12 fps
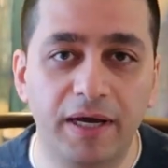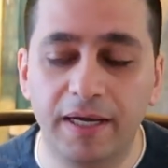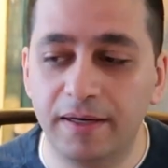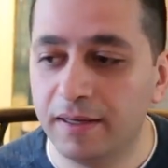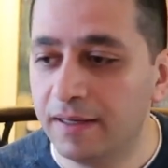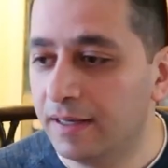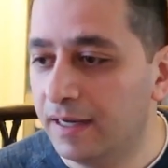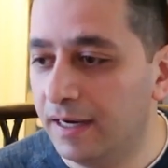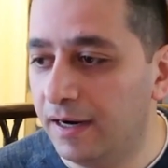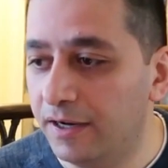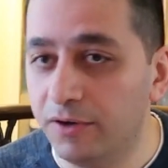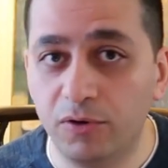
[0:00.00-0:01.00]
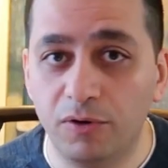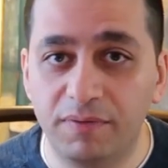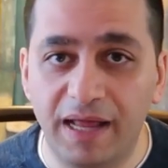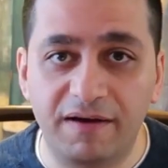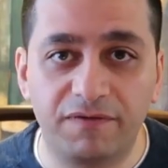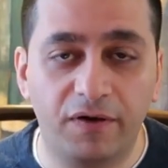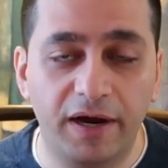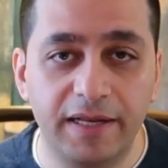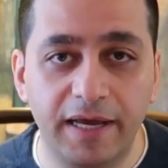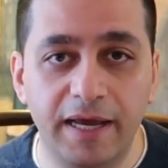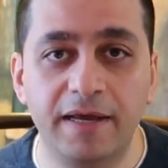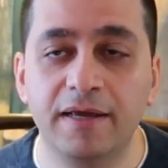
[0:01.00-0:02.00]
in Black
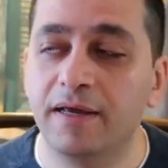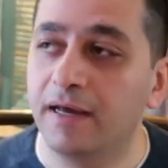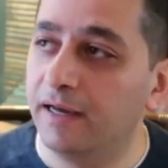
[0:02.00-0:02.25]
Friday,